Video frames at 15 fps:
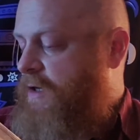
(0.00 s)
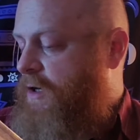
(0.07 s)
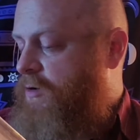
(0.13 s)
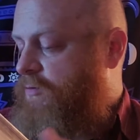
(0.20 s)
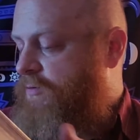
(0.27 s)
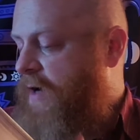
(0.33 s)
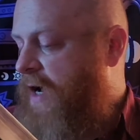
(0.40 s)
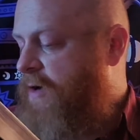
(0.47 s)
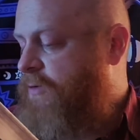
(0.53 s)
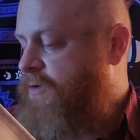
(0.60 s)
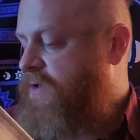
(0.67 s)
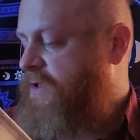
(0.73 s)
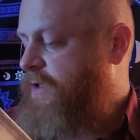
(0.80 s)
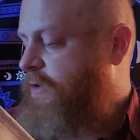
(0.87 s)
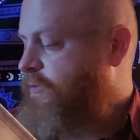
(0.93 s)

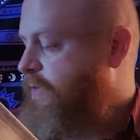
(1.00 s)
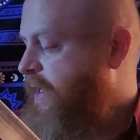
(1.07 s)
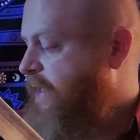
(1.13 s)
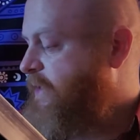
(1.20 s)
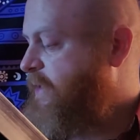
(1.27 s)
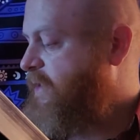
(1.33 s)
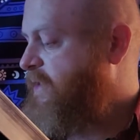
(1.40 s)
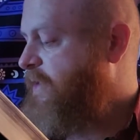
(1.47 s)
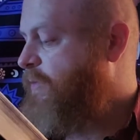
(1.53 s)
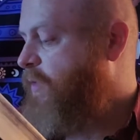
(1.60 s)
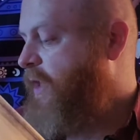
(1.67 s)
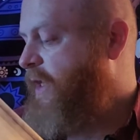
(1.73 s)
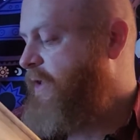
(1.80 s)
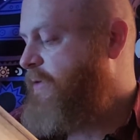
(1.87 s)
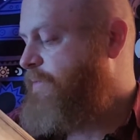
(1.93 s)
aroused and attracted some
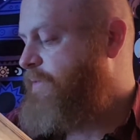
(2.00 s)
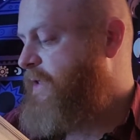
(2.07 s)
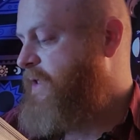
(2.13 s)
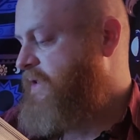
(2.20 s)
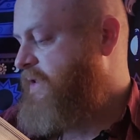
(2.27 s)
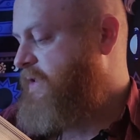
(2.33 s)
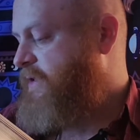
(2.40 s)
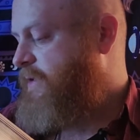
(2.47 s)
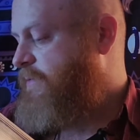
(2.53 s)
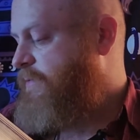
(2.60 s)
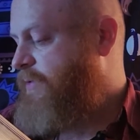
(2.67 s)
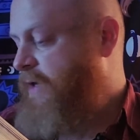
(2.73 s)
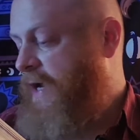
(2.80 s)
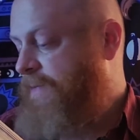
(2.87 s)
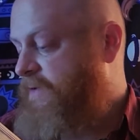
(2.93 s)
wild beast,
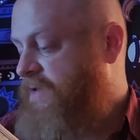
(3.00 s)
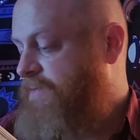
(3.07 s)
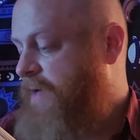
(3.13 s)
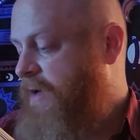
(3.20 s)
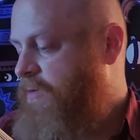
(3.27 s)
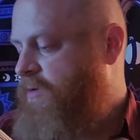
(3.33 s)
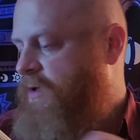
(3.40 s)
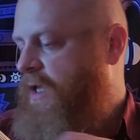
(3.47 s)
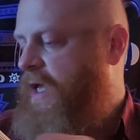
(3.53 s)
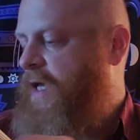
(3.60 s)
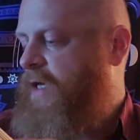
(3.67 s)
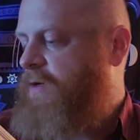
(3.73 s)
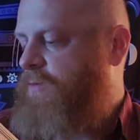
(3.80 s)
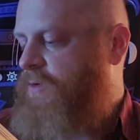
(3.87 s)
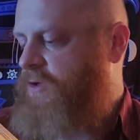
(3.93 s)
perhaps a mountain
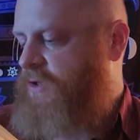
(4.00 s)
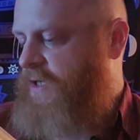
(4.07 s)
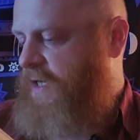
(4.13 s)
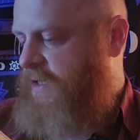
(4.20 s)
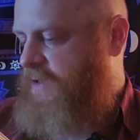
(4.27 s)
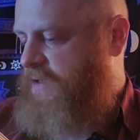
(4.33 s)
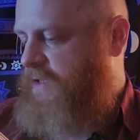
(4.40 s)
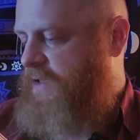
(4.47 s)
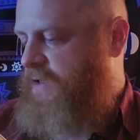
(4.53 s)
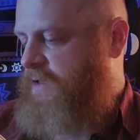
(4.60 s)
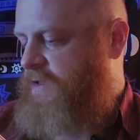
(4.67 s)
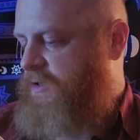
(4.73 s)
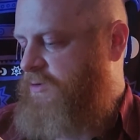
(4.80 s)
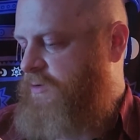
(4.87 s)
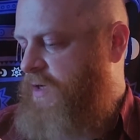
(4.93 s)
lion, which had accidentally
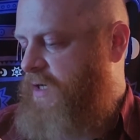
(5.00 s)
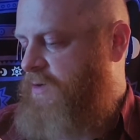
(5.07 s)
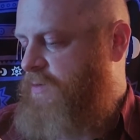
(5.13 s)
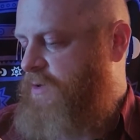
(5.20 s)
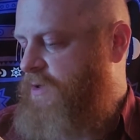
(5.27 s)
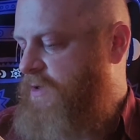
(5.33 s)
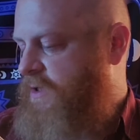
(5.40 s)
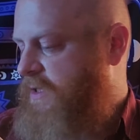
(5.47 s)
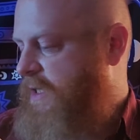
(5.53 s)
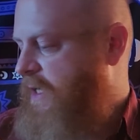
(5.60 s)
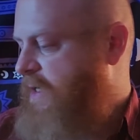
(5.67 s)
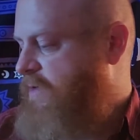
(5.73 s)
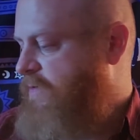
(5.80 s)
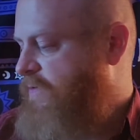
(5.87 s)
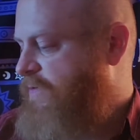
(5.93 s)
strayed within the
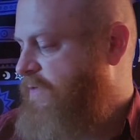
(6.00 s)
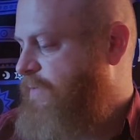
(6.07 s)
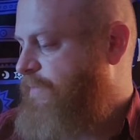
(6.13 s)
cave.